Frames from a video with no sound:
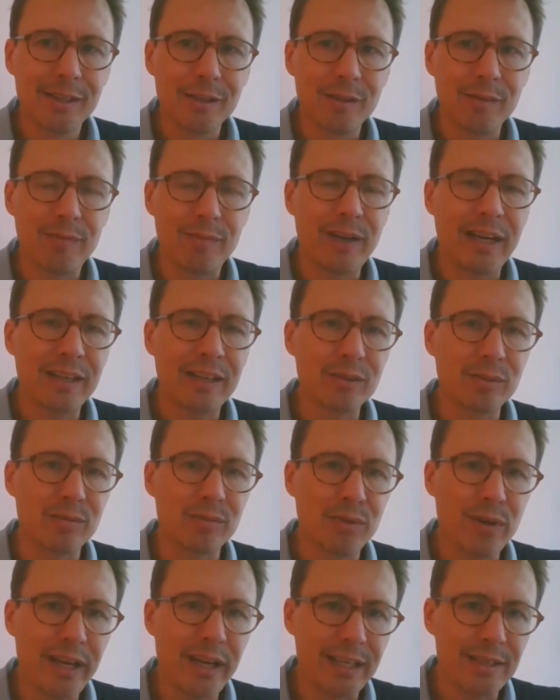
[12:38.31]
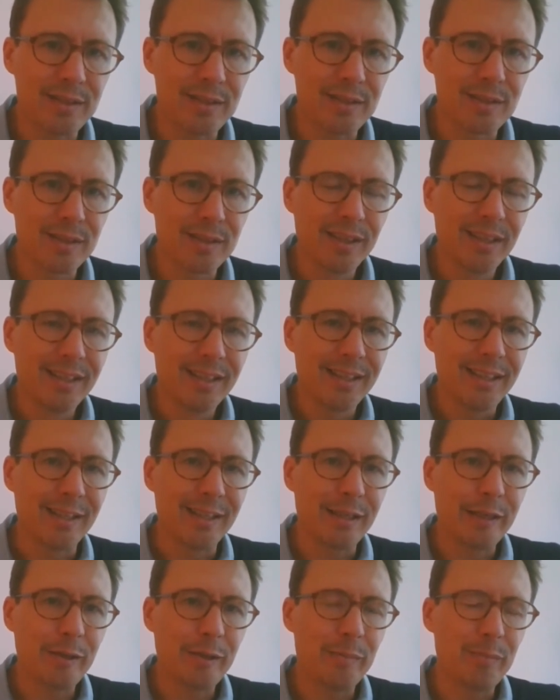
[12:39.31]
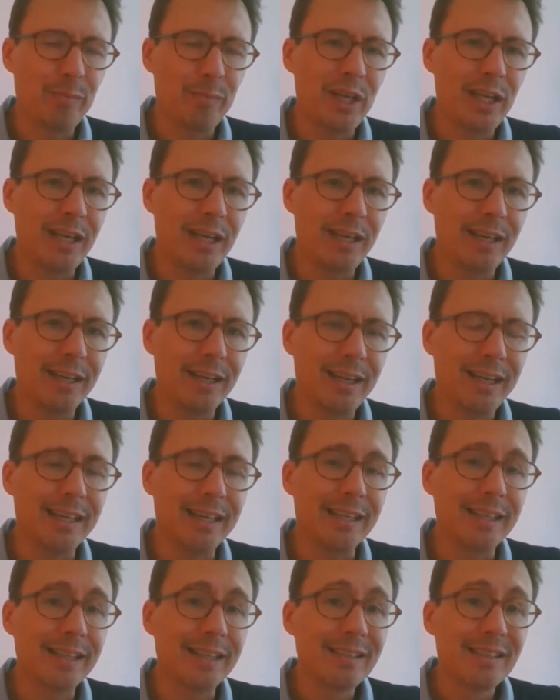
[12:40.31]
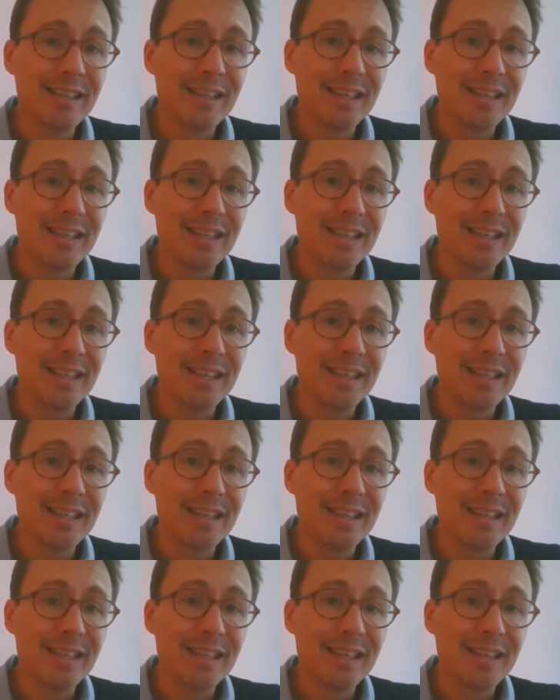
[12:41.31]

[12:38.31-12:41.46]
the fact of race uh, being uh,